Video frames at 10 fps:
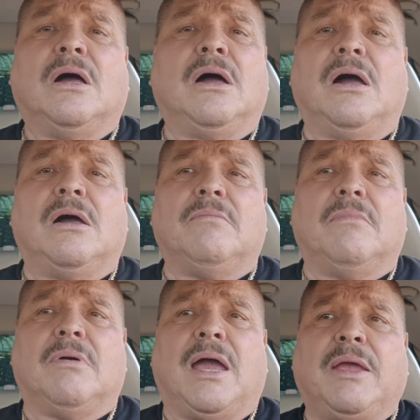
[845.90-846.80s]
Uh,
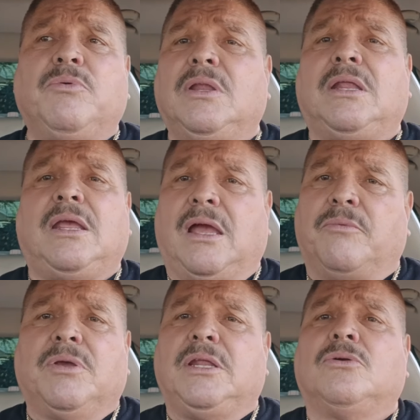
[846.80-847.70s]
I really, I
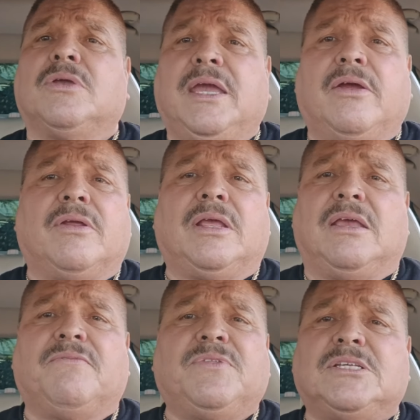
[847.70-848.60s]
really don't care
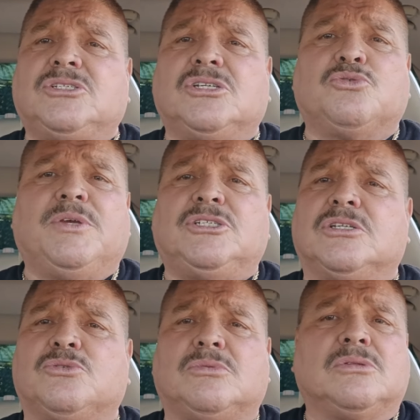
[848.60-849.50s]
if this just
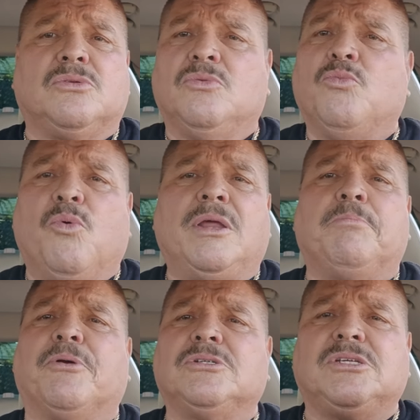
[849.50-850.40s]
reaches one
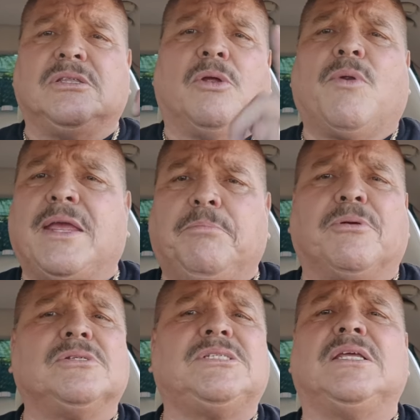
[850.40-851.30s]
person, the right
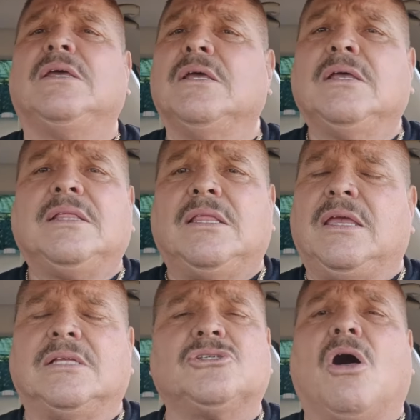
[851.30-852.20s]
person.
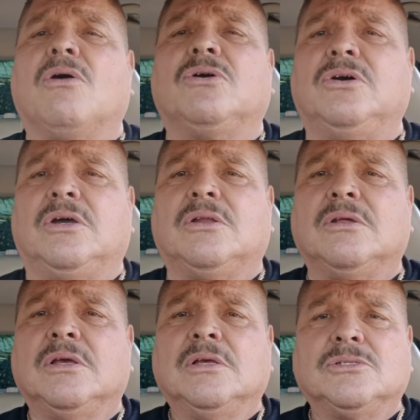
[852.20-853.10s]
It's all good.
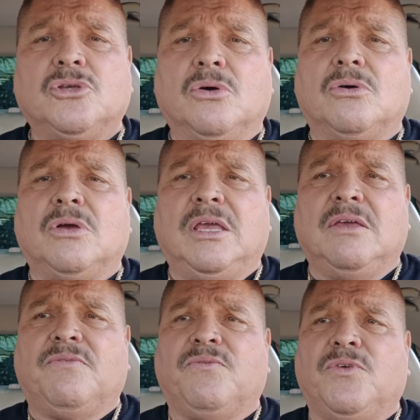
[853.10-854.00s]
So
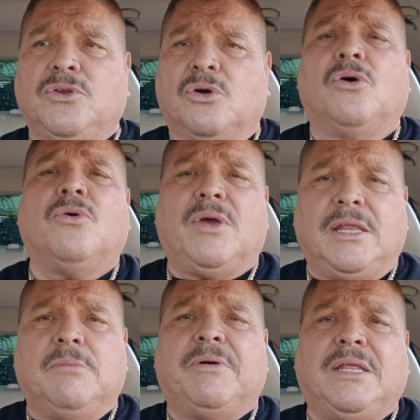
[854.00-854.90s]
if you know
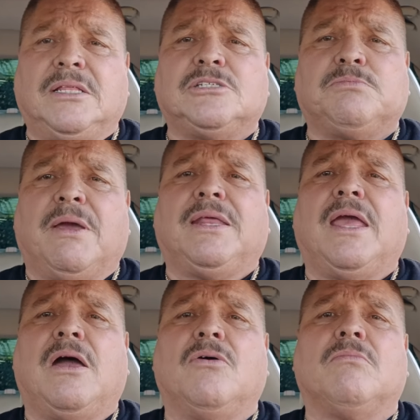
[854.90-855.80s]
anybody this might
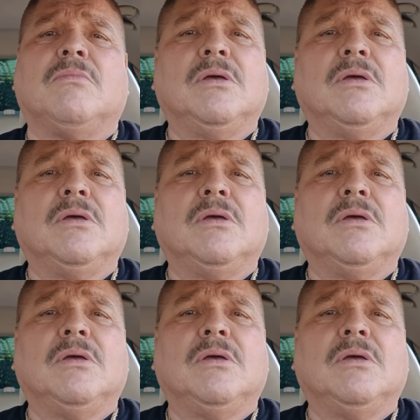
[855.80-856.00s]
help,